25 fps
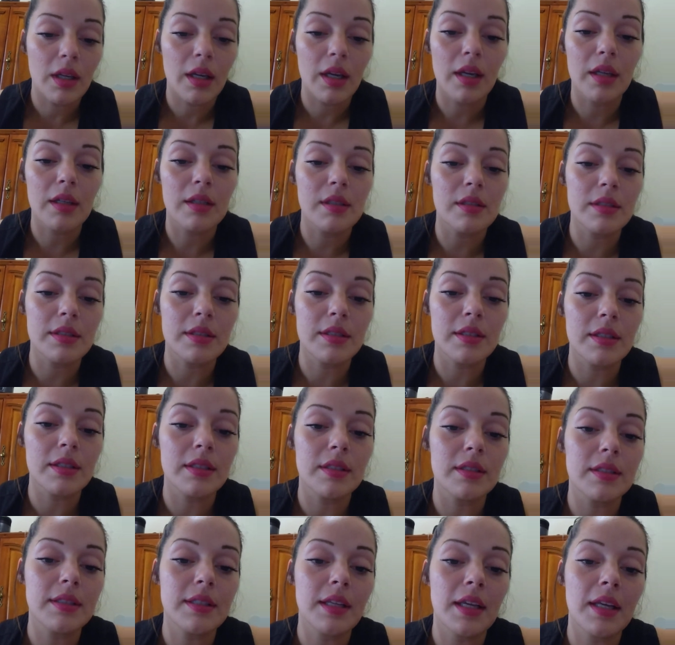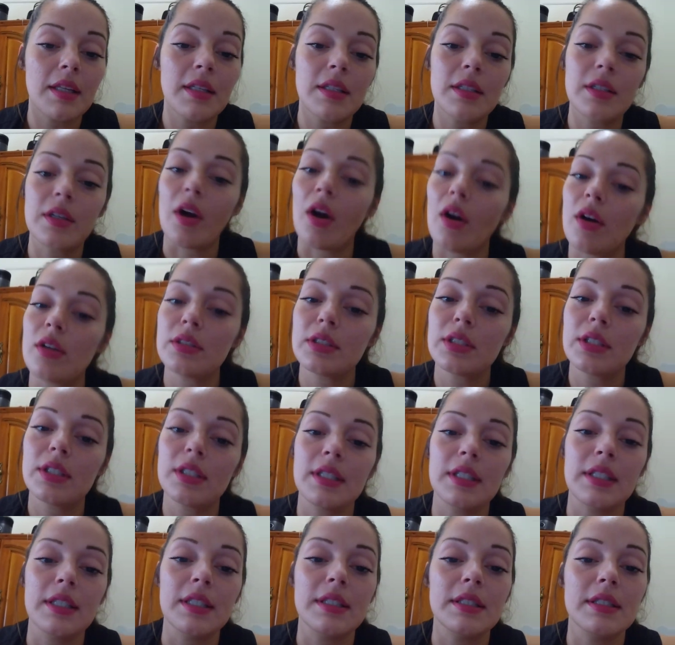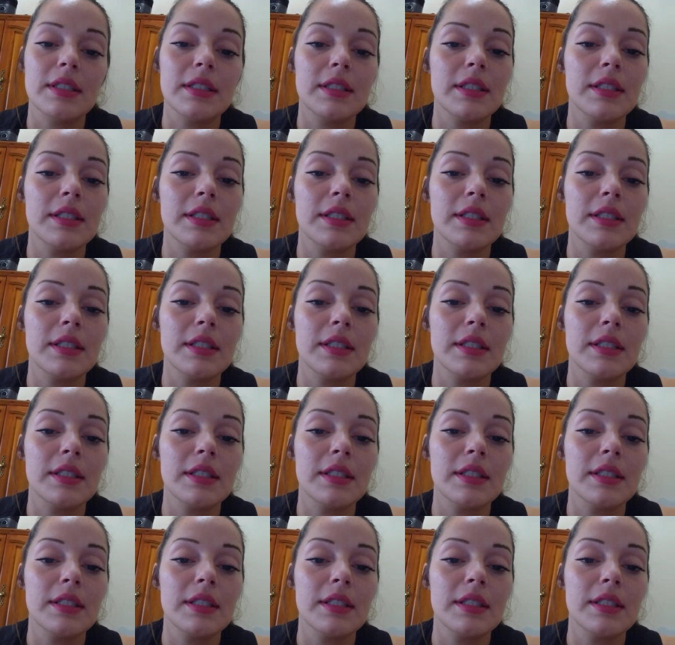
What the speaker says: And Satan constantly